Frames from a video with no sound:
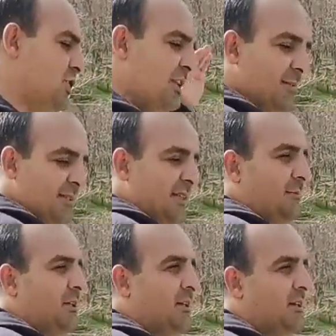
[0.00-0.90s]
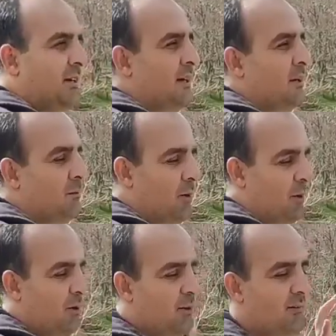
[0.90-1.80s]
it has moved
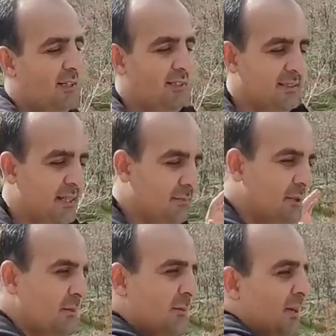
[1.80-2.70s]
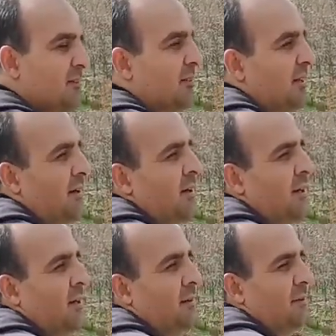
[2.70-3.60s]
in this way.
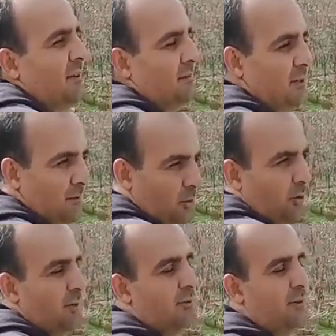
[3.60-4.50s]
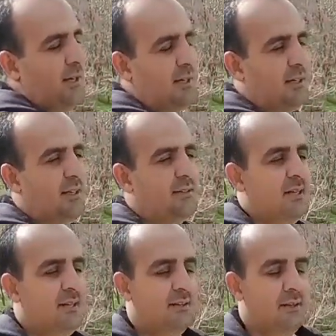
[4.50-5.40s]
That is, it has
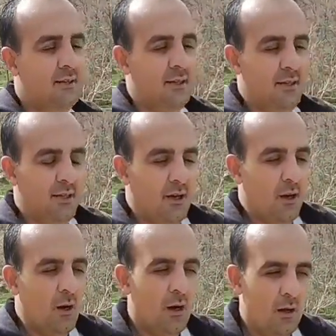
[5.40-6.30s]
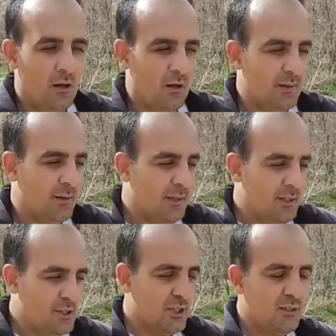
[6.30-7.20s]
pulled our side to the top and our
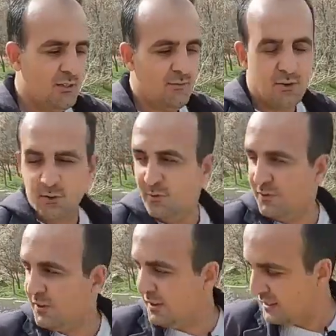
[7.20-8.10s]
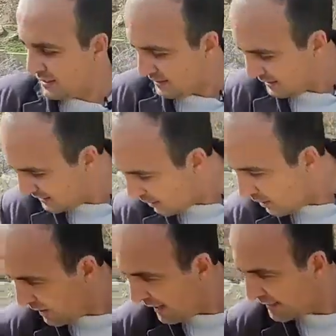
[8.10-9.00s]
side to this side, to the
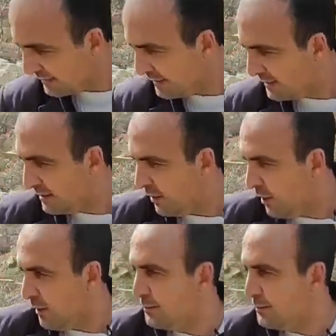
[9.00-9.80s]
opposite side of me.